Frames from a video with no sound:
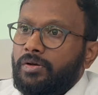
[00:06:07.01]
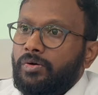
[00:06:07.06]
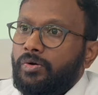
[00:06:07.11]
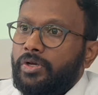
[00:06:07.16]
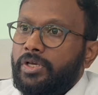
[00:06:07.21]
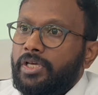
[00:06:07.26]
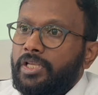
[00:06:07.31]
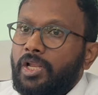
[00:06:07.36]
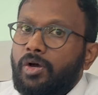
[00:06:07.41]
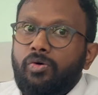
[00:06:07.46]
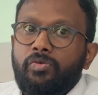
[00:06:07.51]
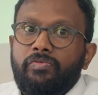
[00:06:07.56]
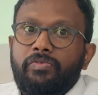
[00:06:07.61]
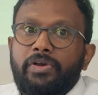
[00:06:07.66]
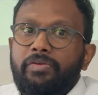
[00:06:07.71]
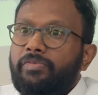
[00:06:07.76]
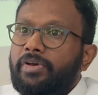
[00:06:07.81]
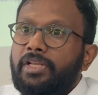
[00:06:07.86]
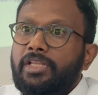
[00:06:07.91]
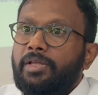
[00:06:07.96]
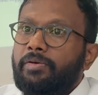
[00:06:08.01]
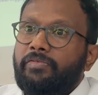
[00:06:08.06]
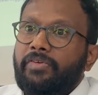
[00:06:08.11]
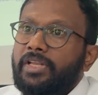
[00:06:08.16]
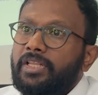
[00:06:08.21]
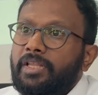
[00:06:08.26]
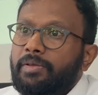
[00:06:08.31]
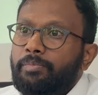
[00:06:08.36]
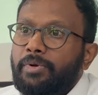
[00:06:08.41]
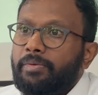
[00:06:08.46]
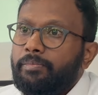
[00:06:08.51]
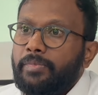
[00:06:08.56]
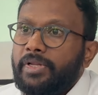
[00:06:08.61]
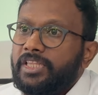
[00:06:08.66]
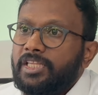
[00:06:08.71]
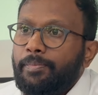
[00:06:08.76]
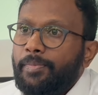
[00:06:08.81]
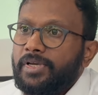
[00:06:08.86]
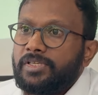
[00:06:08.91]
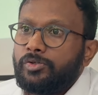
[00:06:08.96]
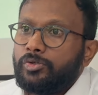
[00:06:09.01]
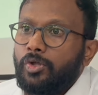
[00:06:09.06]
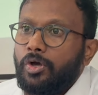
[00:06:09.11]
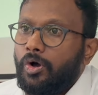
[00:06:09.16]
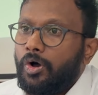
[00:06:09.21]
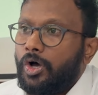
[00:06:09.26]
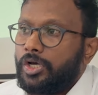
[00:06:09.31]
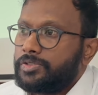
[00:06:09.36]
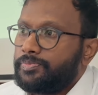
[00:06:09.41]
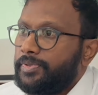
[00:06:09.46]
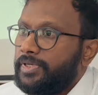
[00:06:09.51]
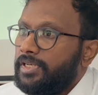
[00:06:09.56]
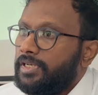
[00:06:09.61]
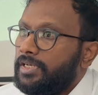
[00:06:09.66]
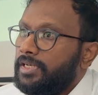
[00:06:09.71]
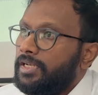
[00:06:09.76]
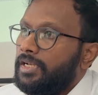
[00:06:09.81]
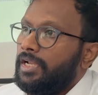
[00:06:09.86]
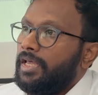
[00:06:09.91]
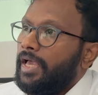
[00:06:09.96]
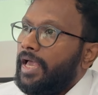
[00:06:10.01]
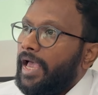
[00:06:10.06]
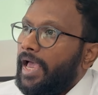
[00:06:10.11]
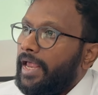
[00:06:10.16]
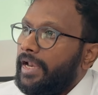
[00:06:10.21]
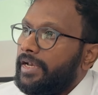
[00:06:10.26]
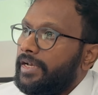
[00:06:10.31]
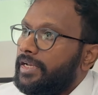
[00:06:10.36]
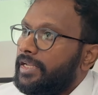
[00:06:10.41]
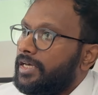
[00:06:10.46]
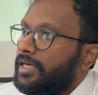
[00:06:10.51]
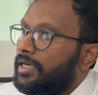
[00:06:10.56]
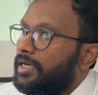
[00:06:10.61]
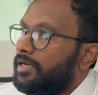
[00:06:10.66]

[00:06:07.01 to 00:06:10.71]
Okay, now when they bring the patient to the hospital and